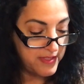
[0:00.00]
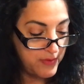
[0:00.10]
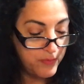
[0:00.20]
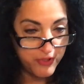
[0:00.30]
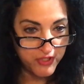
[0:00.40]

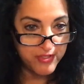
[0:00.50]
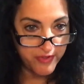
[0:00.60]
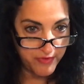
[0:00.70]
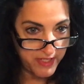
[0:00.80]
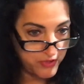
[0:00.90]
which is
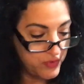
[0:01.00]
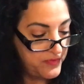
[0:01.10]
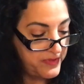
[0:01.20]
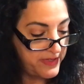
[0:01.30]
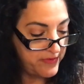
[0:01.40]
their natural
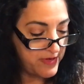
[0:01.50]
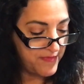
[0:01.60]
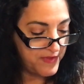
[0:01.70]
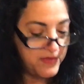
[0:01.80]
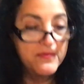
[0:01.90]
flavor,
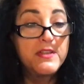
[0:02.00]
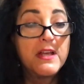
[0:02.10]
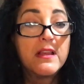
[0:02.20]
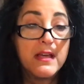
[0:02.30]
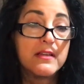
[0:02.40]
and then
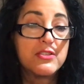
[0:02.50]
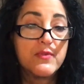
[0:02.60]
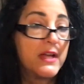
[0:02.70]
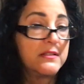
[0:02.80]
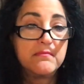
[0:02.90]
vanilla
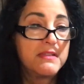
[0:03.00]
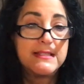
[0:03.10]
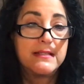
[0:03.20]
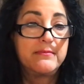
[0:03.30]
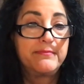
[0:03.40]
extract. That's it.